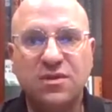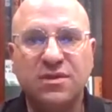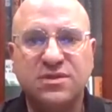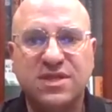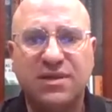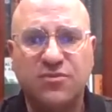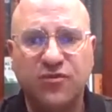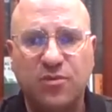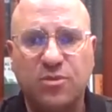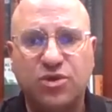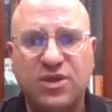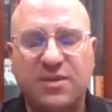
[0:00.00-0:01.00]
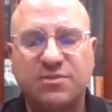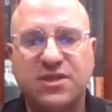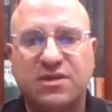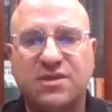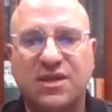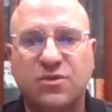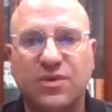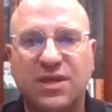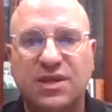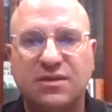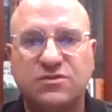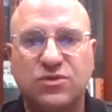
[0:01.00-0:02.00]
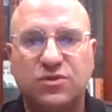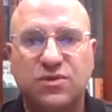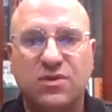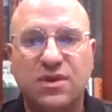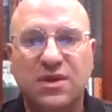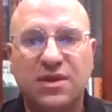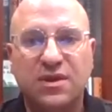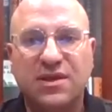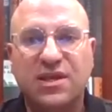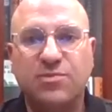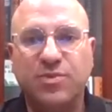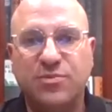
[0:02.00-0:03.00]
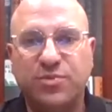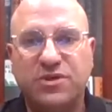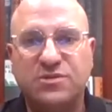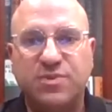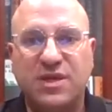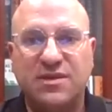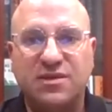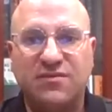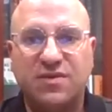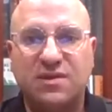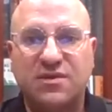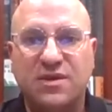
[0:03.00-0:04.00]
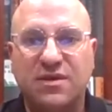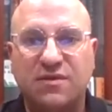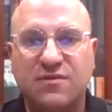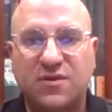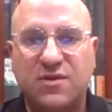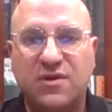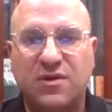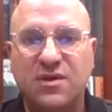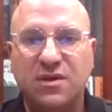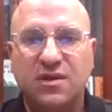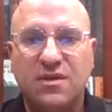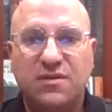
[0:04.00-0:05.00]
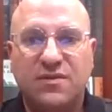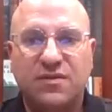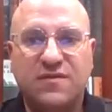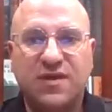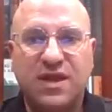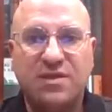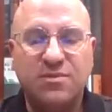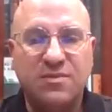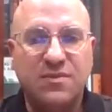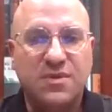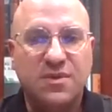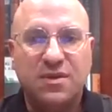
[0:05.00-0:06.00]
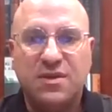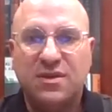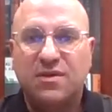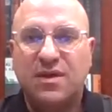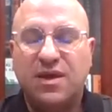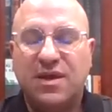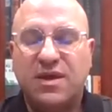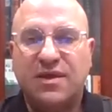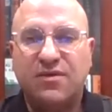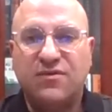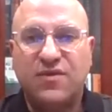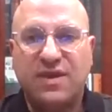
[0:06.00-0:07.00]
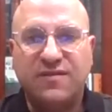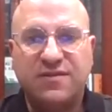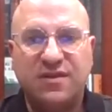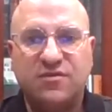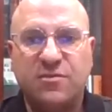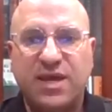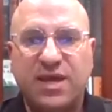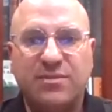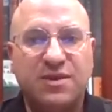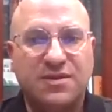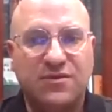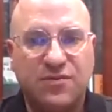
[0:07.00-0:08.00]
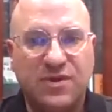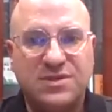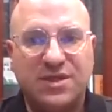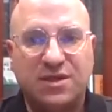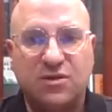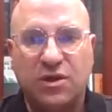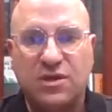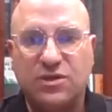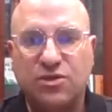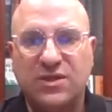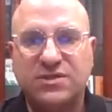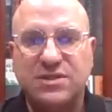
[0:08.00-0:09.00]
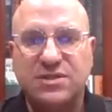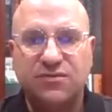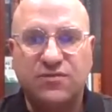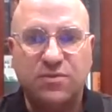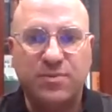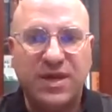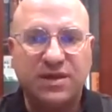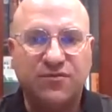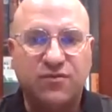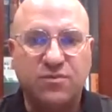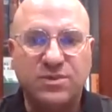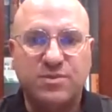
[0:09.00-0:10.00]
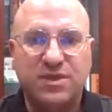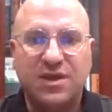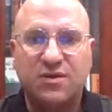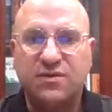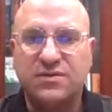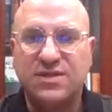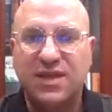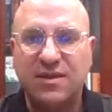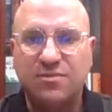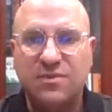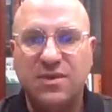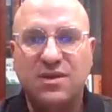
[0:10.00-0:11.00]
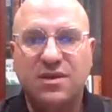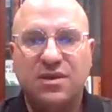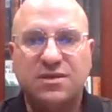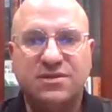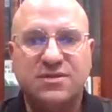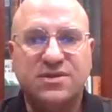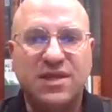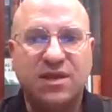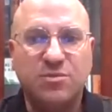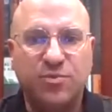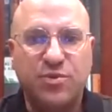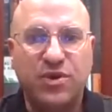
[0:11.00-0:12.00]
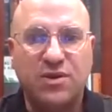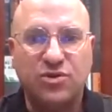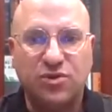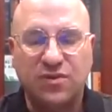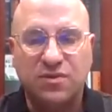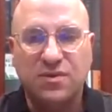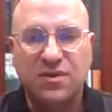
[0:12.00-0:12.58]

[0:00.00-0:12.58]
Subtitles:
In some form or shape. So I think we need to keep a perspective that these are the same vaccines, maybe different technologies and different platforms, but they're the same. It's the same approach